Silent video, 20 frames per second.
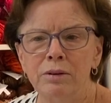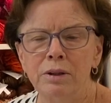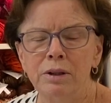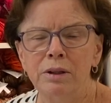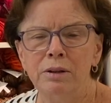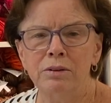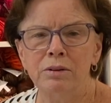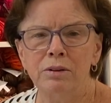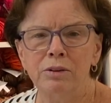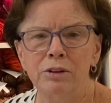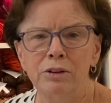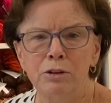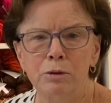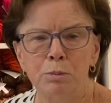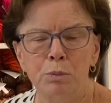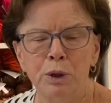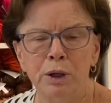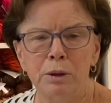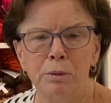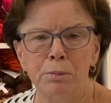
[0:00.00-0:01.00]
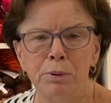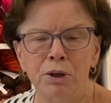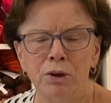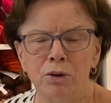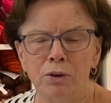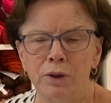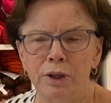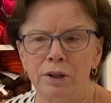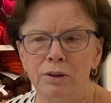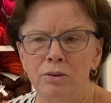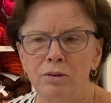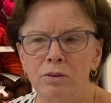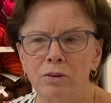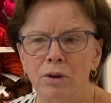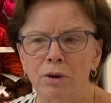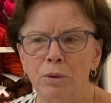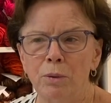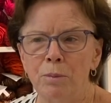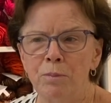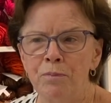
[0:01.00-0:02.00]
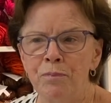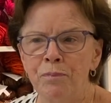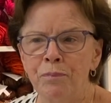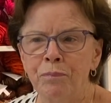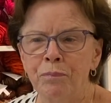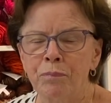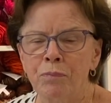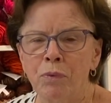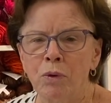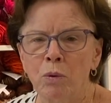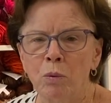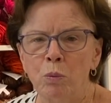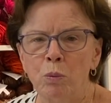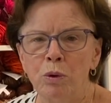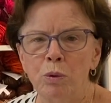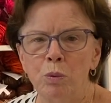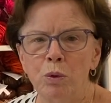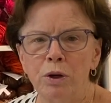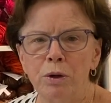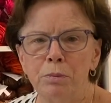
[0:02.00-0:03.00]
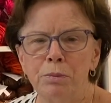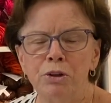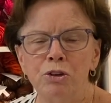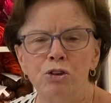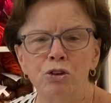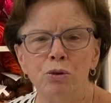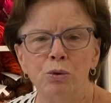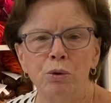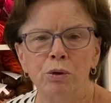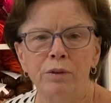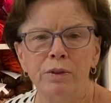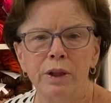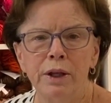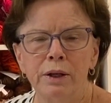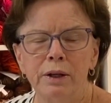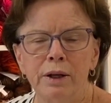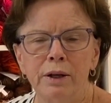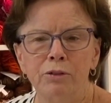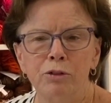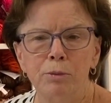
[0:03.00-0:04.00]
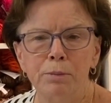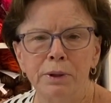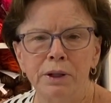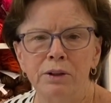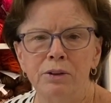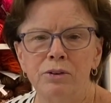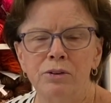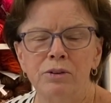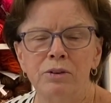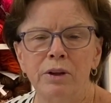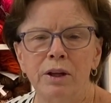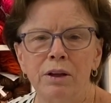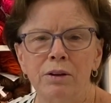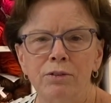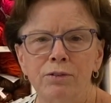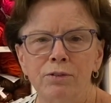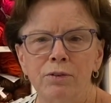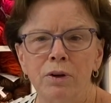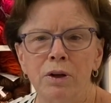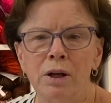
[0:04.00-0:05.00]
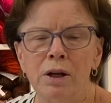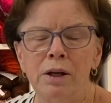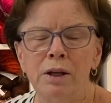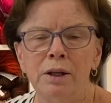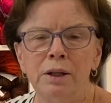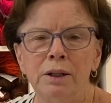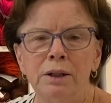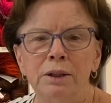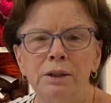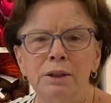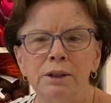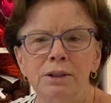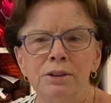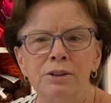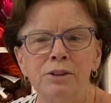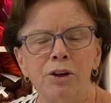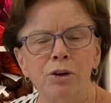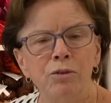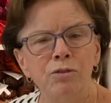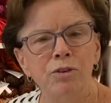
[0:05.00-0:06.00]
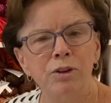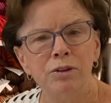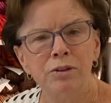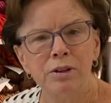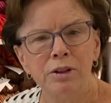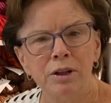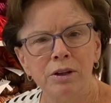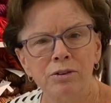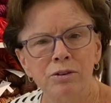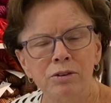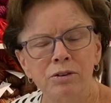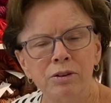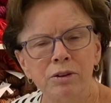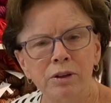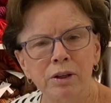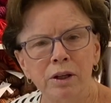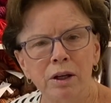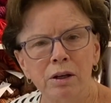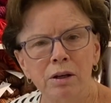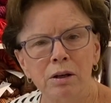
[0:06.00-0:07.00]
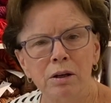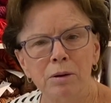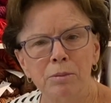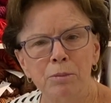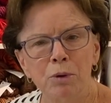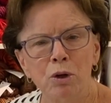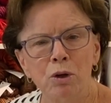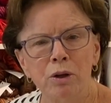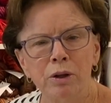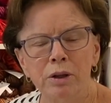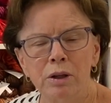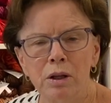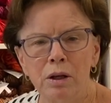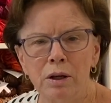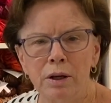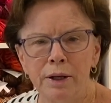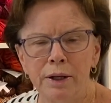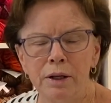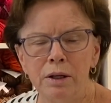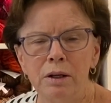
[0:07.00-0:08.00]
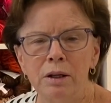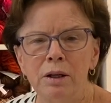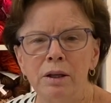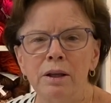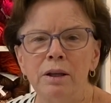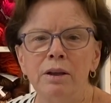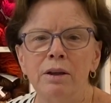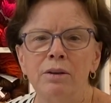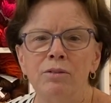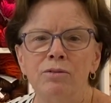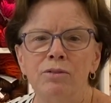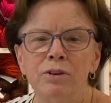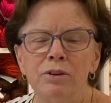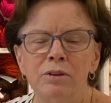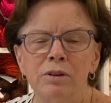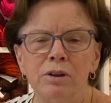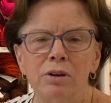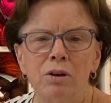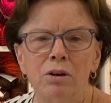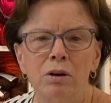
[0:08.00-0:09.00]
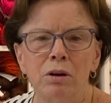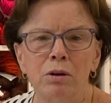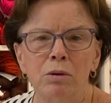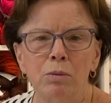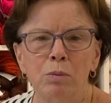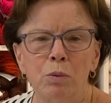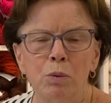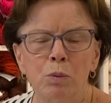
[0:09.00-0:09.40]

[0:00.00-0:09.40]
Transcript: easily spread apparently. So we want to be sure that everybody is safe. So visit us online, visit our